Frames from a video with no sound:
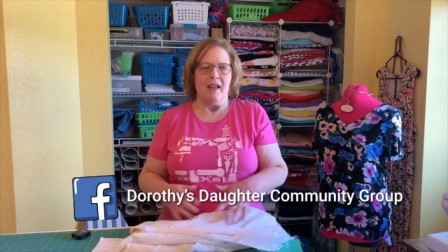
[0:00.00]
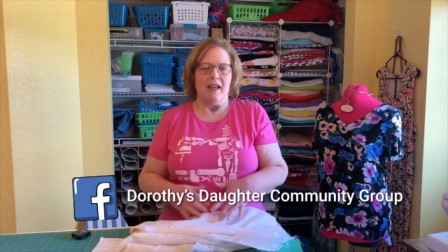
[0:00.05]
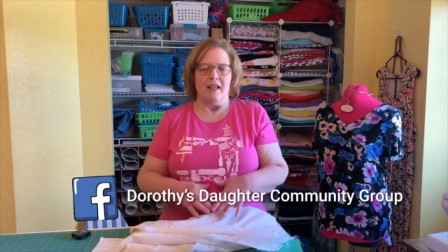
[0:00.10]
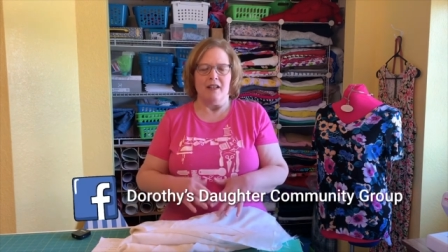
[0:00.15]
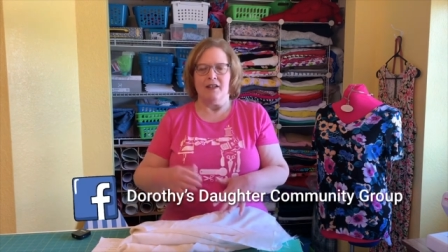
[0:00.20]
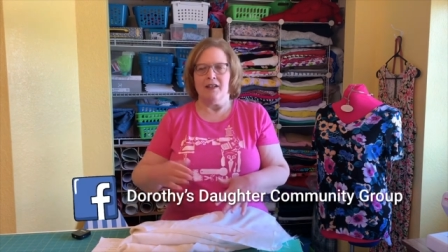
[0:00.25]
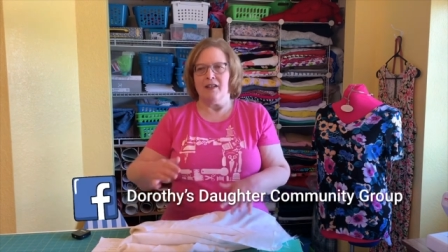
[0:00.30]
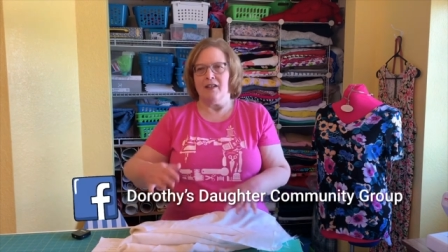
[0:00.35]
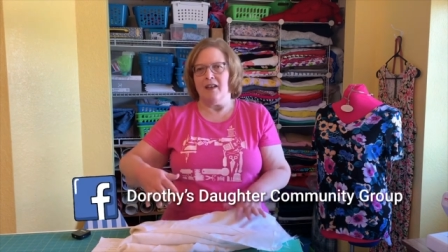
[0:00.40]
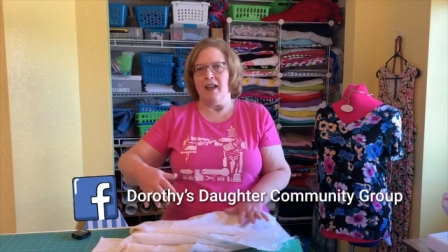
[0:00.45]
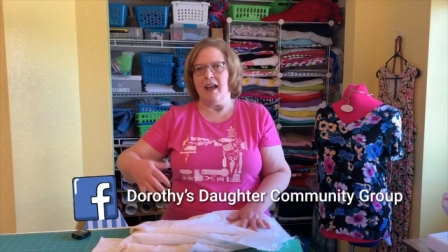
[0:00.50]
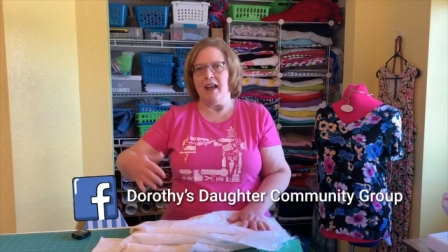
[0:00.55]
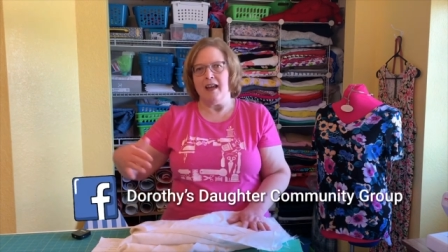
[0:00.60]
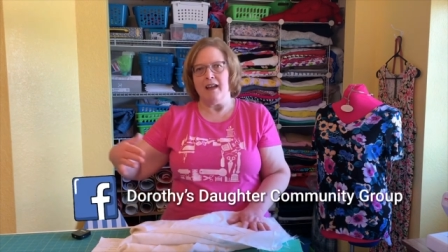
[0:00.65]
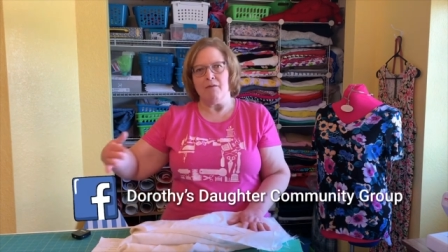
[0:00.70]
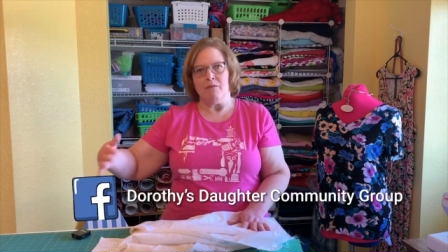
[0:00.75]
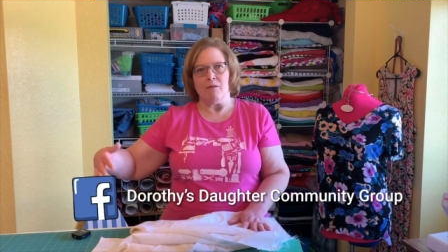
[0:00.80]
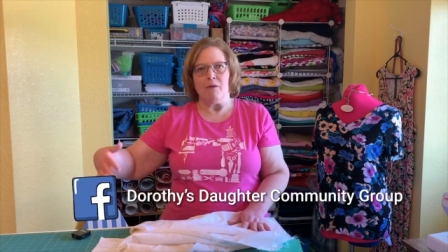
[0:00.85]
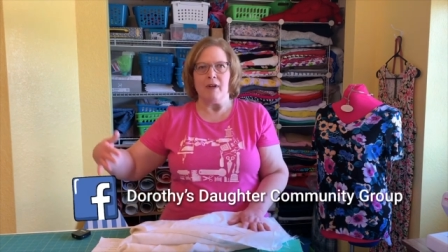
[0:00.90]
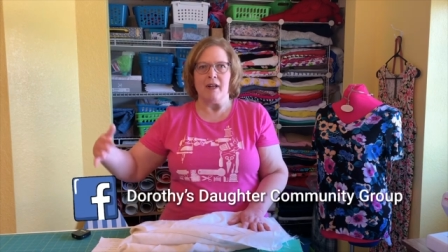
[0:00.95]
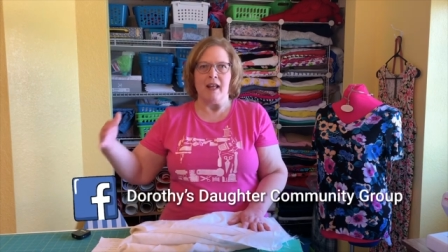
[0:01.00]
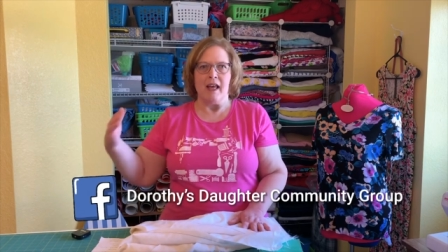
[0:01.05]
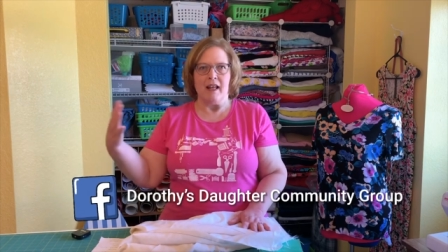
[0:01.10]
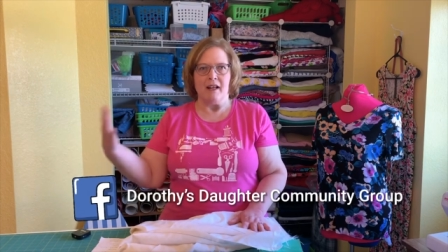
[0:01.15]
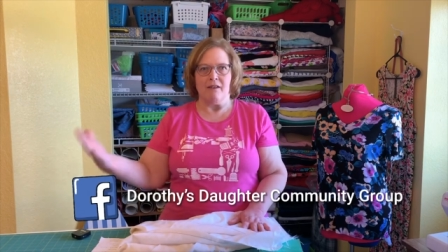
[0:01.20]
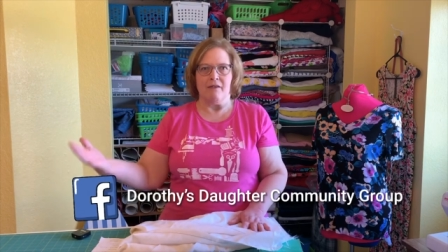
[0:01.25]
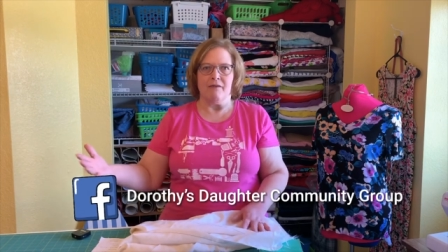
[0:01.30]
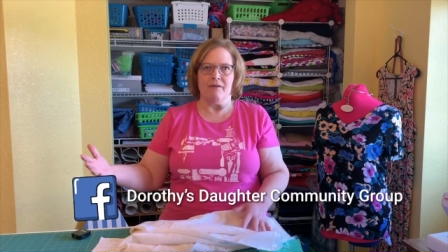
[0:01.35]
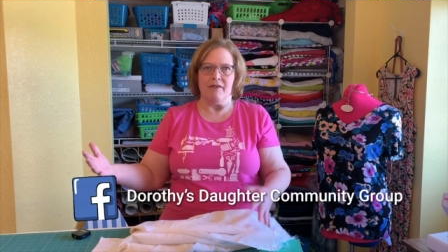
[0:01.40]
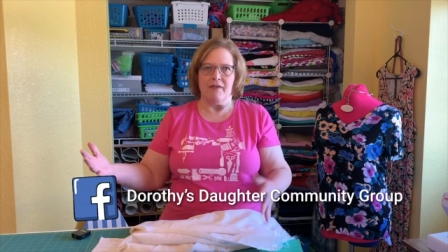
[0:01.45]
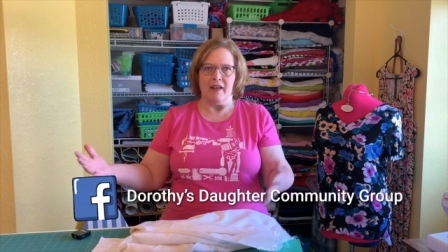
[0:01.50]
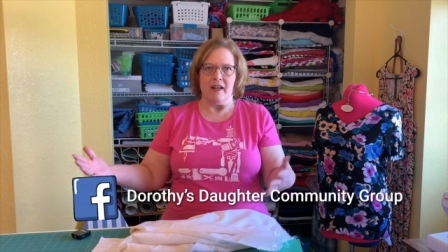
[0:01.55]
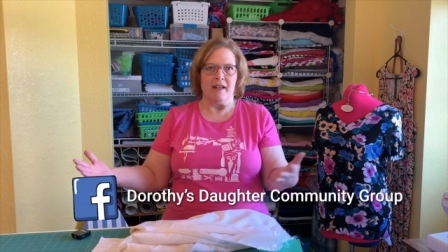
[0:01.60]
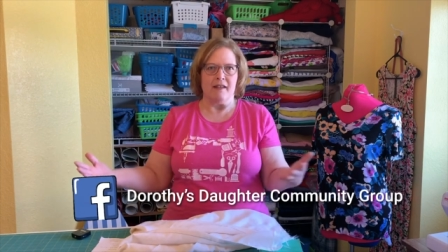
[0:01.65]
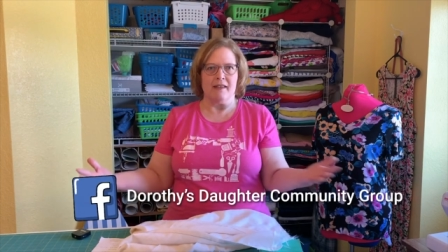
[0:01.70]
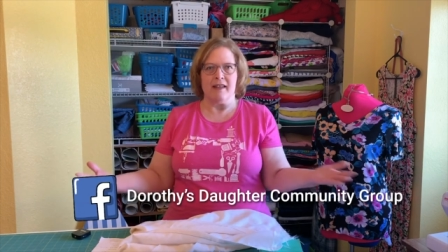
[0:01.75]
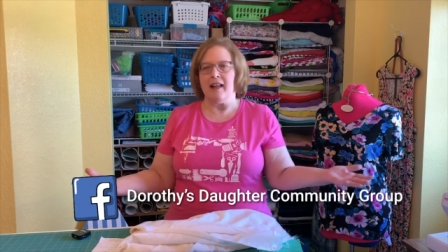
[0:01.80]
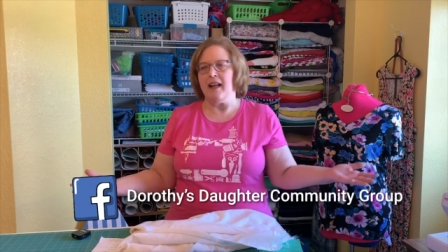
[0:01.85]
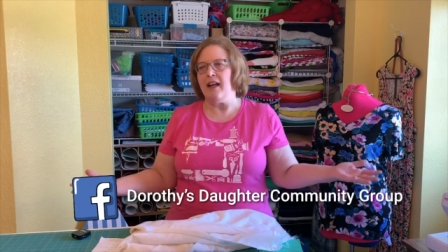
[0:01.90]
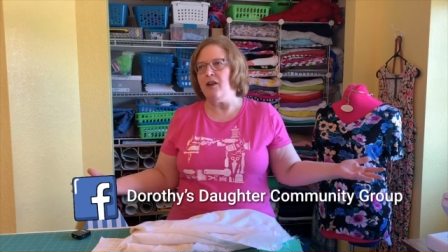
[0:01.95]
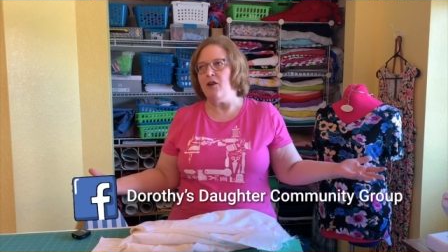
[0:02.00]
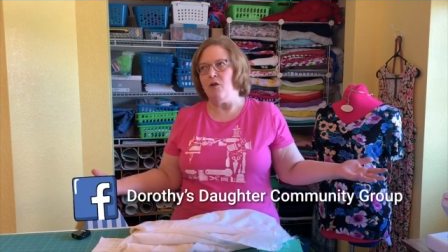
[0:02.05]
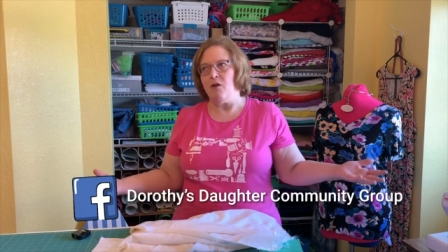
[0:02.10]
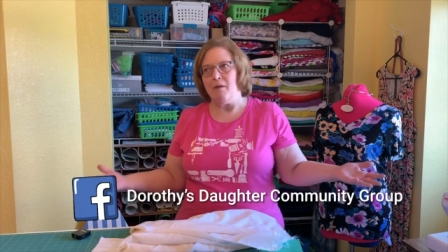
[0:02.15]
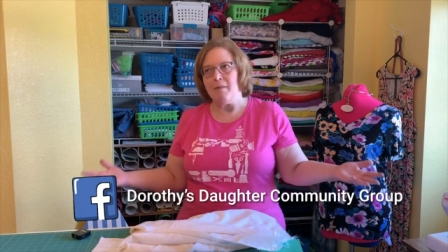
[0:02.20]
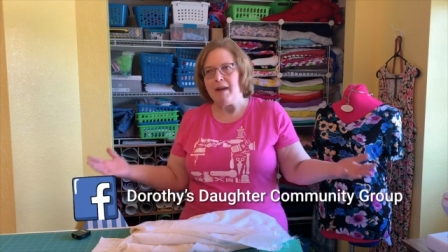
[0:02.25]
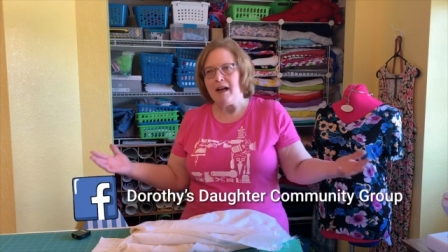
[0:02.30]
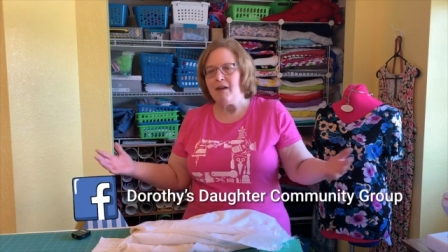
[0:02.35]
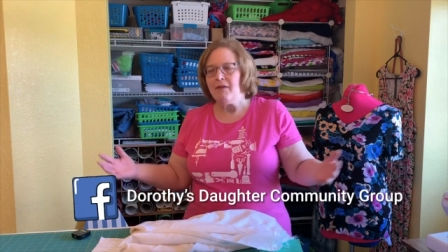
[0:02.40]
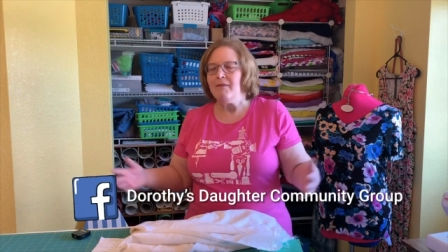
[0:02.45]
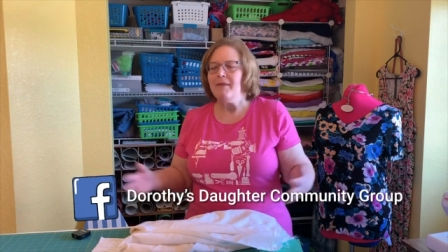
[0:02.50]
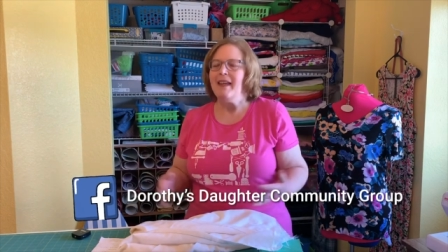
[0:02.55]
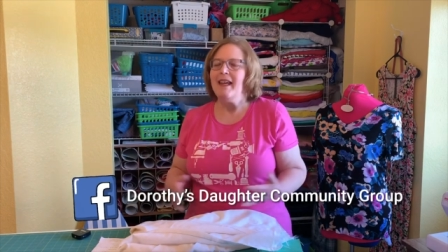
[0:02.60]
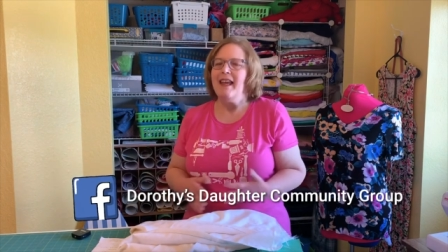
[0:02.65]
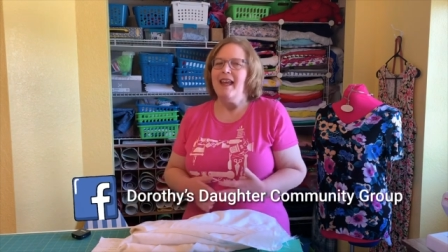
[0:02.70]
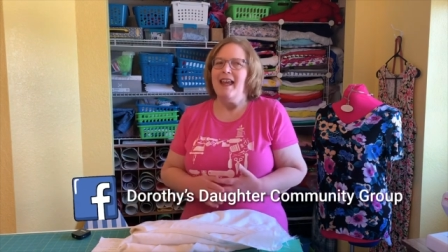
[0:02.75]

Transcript: until I run out of things that I know about.